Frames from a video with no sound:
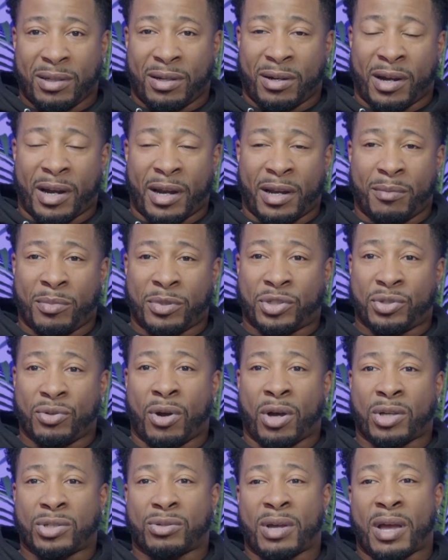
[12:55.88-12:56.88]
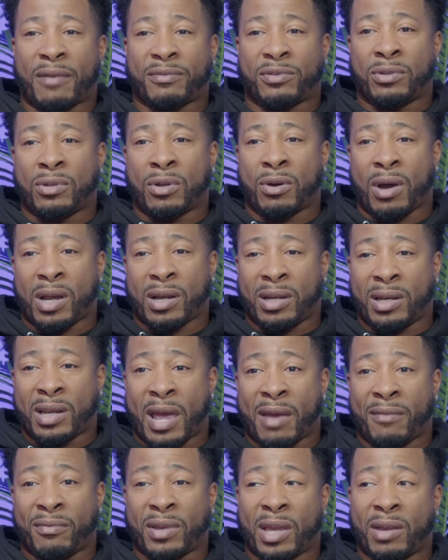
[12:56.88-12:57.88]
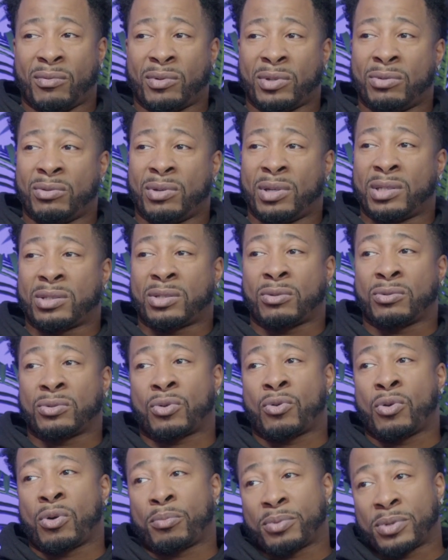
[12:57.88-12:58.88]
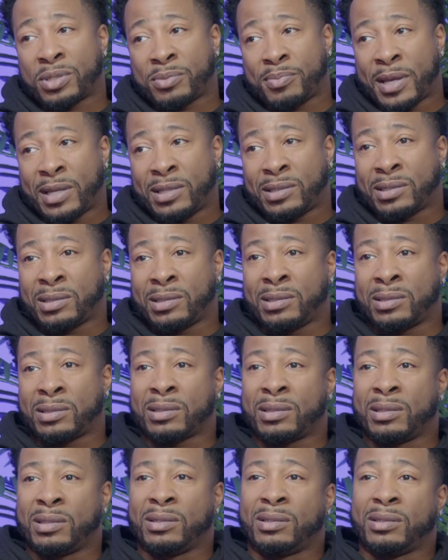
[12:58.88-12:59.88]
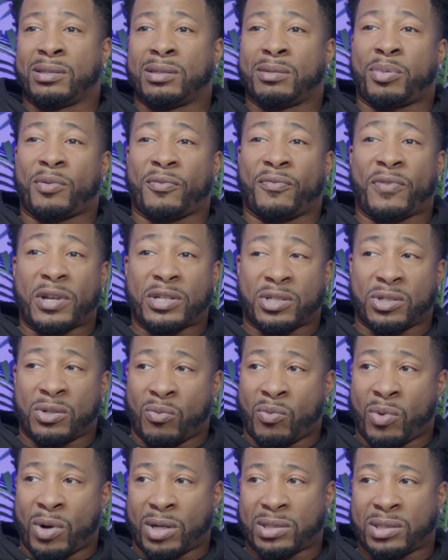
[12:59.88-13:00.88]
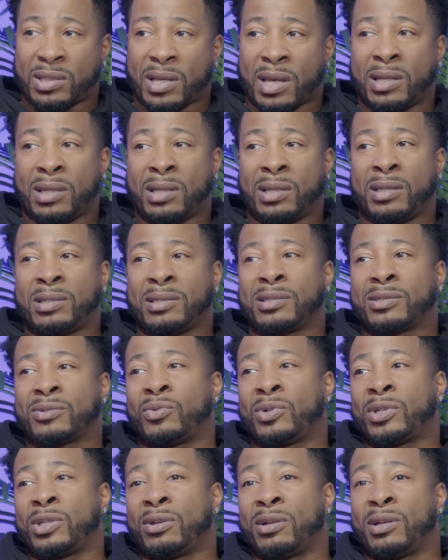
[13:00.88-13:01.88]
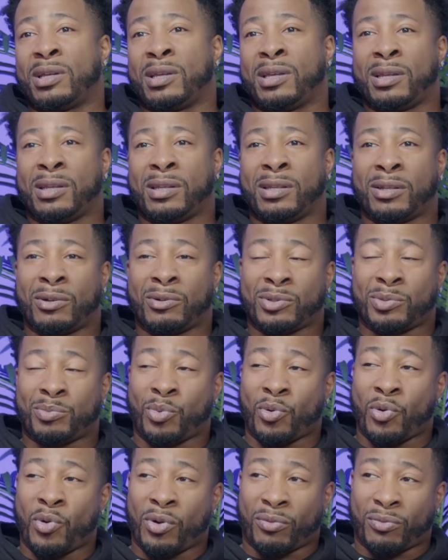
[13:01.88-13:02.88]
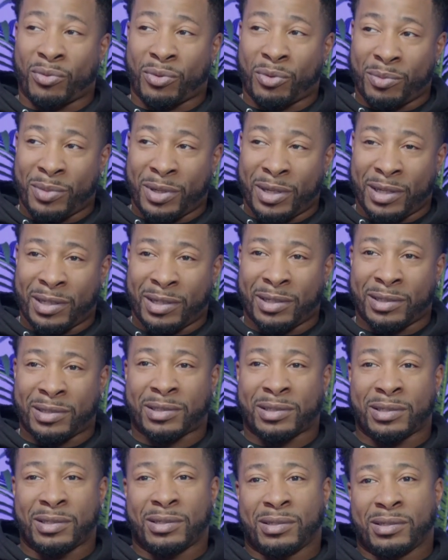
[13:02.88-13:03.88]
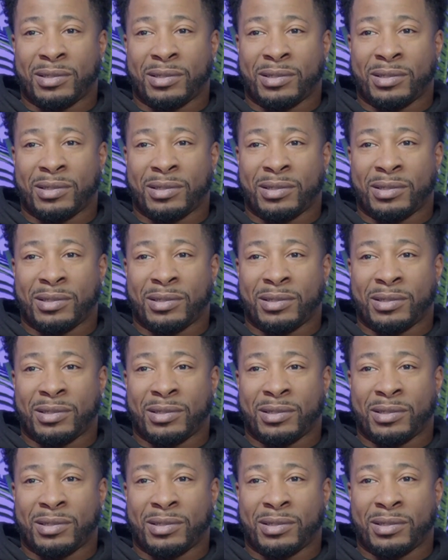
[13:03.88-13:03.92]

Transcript: All right, but you also have to know how to navigate when you get into those corporate spaces, professional work settings, when you're in those boardroom meetings.